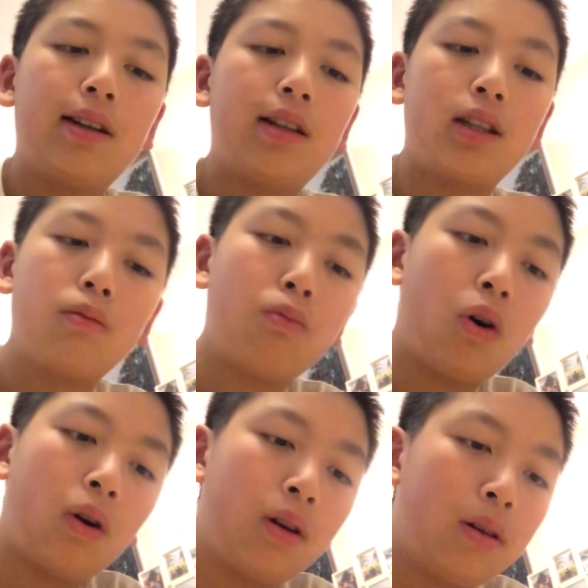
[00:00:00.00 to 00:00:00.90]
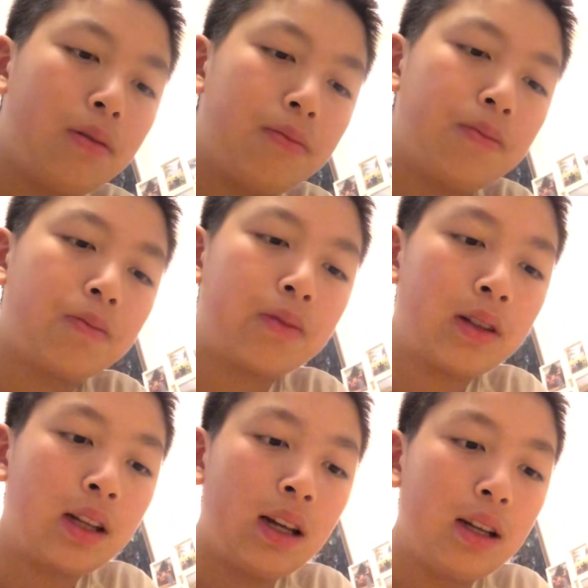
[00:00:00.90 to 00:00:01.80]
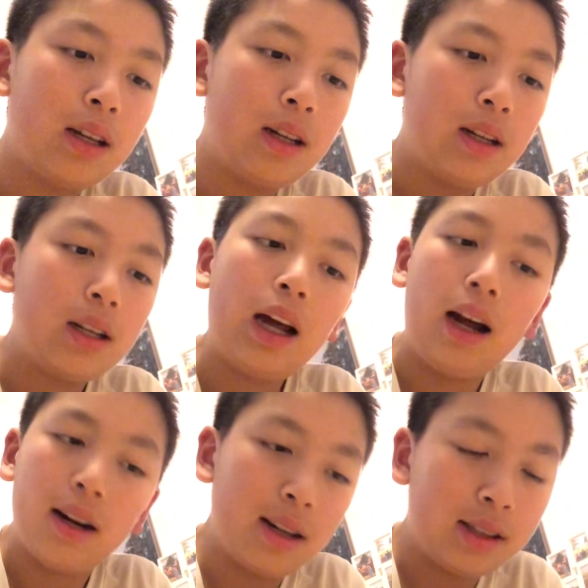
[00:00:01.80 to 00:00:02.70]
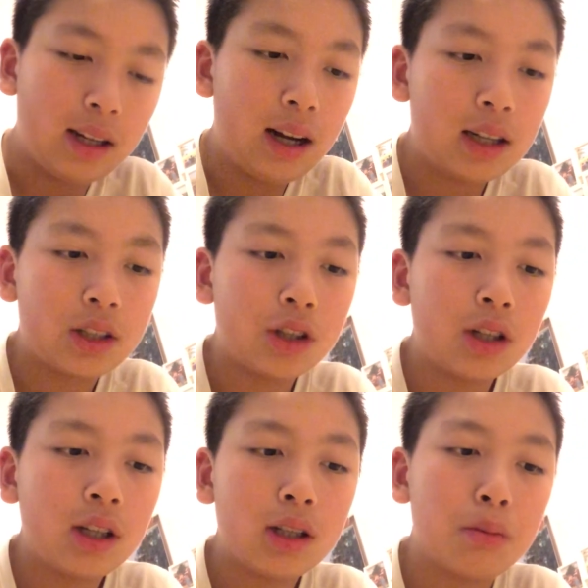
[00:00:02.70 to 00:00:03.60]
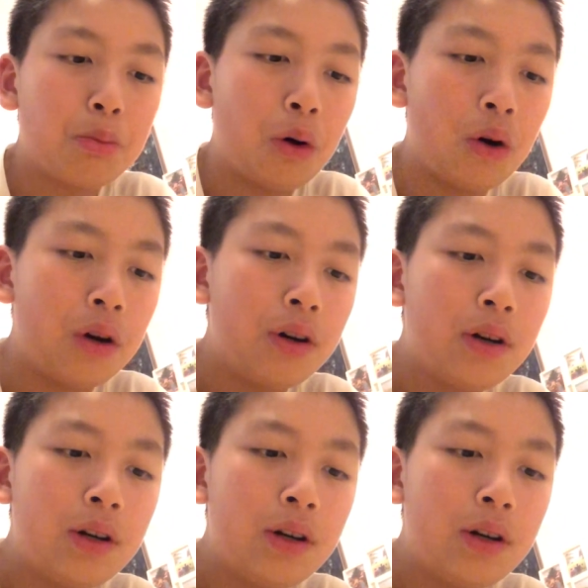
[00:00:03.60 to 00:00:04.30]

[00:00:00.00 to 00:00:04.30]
is smart. That is actually smart.